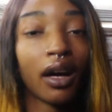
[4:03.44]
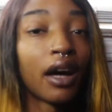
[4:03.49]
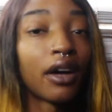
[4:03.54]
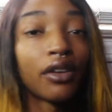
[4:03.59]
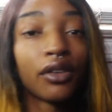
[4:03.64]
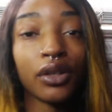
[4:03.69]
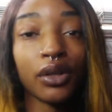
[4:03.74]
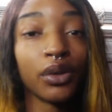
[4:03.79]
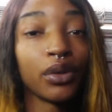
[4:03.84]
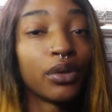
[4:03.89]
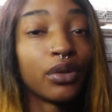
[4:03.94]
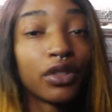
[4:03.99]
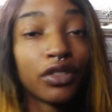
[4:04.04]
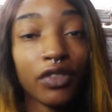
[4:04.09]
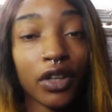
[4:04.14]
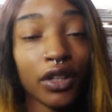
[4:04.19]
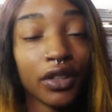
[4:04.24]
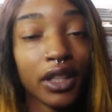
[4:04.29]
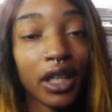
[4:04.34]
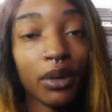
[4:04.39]
I don't know whose
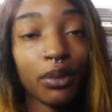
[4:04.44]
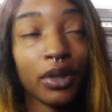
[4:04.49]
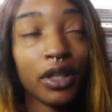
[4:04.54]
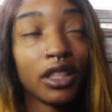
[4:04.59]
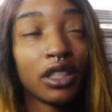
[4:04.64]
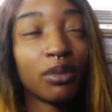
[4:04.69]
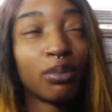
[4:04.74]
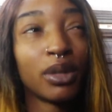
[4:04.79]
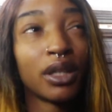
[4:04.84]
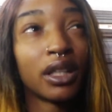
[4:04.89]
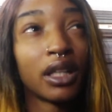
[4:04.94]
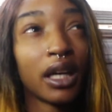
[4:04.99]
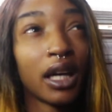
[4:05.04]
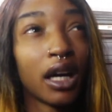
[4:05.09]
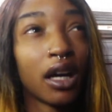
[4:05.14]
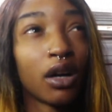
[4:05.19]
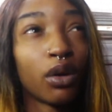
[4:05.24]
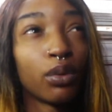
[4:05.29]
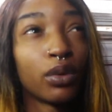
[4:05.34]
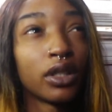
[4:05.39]
fault that was, but the
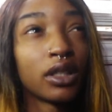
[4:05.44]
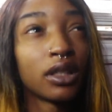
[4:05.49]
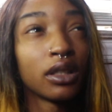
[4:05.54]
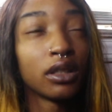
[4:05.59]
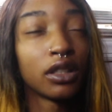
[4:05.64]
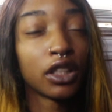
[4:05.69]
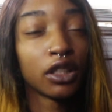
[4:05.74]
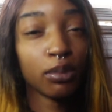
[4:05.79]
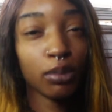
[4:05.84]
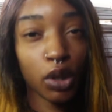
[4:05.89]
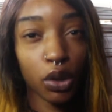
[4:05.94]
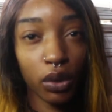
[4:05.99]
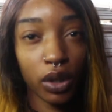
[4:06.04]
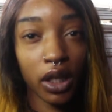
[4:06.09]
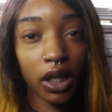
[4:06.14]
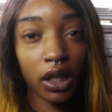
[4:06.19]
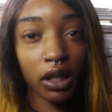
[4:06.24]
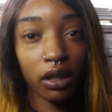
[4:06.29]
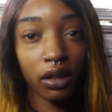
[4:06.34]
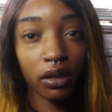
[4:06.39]
hair was
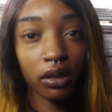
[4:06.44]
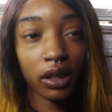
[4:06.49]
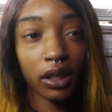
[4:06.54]
smoking.